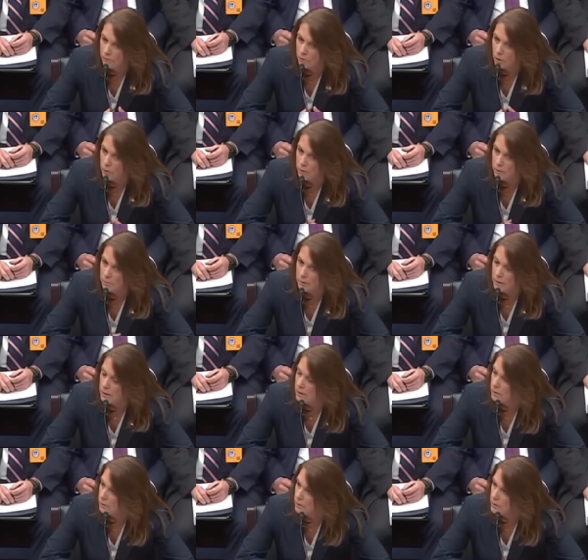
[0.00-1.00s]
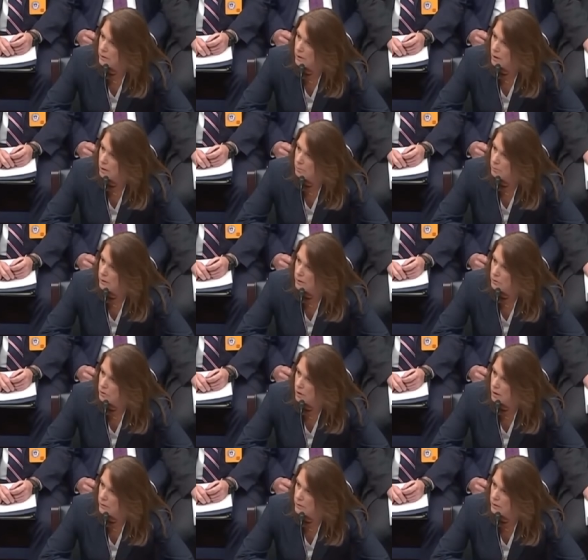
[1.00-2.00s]
have always been yes or no. You didn't want to
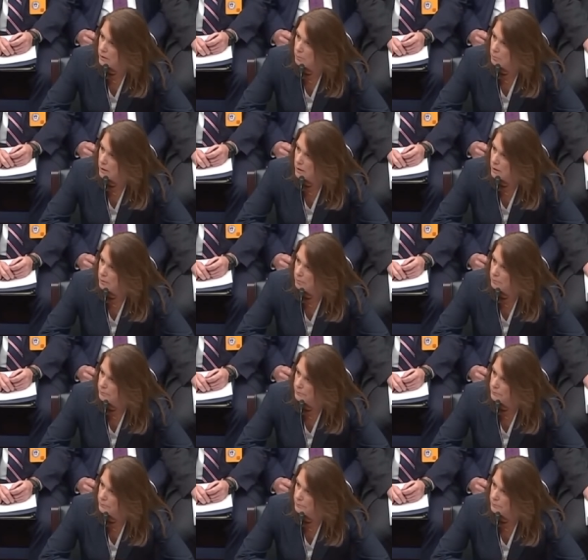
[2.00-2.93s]
answer the, the, question. Committee. We had